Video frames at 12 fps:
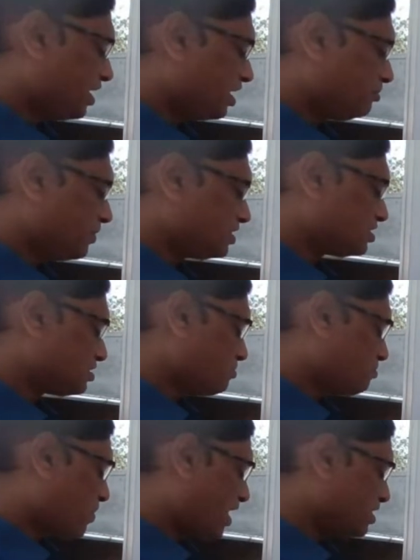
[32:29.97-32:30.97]
It means
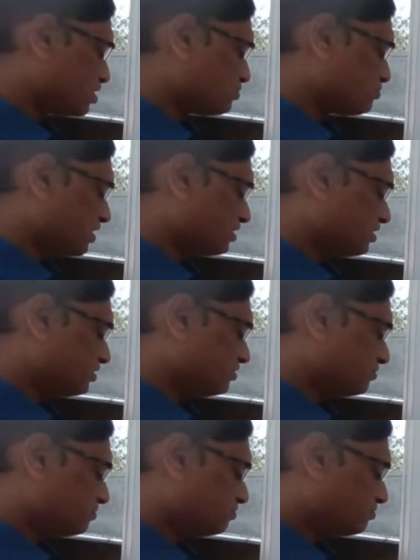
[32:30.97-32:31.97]
minus 1
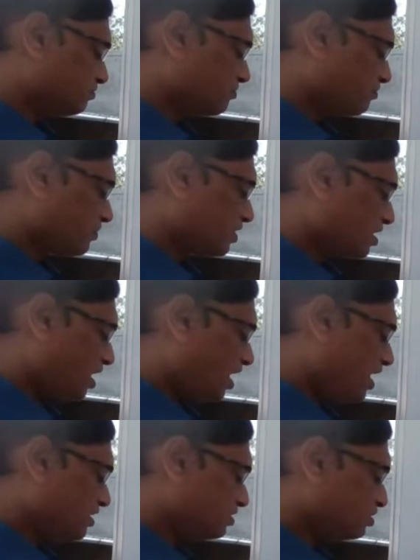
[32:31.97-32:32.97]

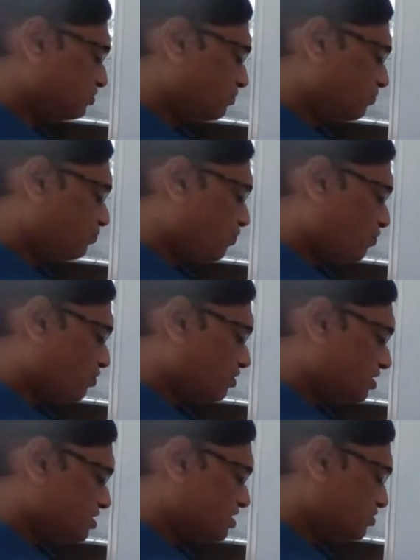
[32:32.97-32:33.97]
and 4
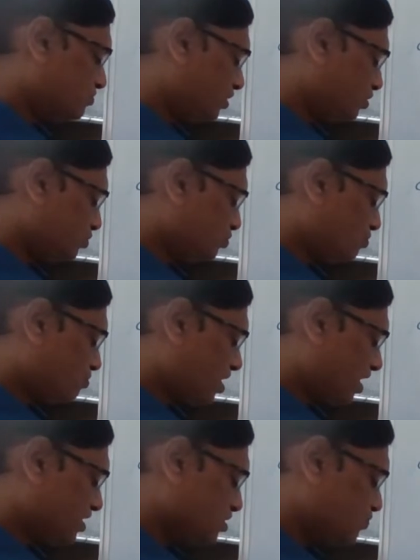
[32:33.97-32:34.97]
is equal to
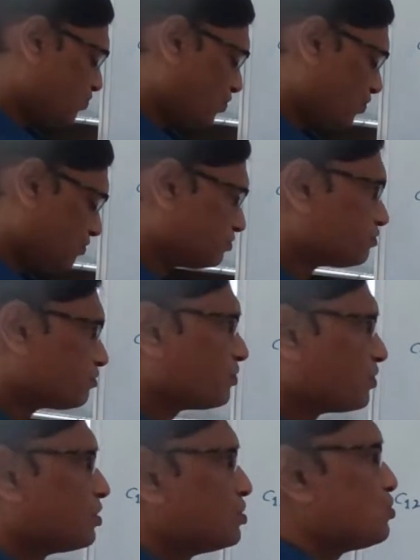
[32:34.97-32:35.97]
minus 4.
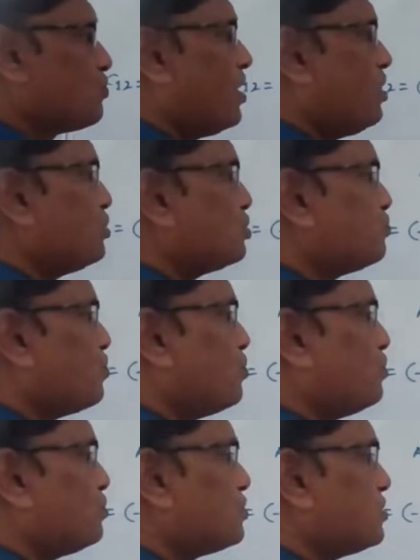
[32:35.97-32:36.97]
So values
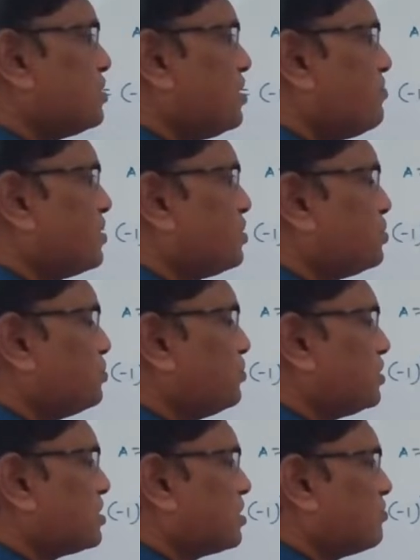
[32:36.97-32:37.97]
for C12
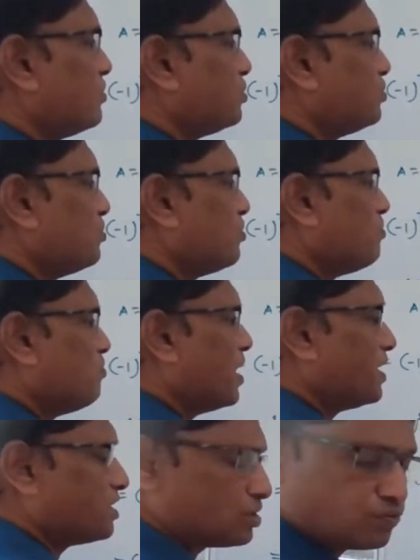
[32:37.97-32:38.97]
is equal to
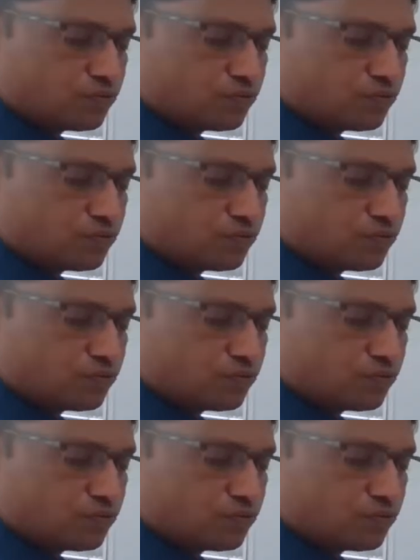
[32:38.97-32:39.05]
minus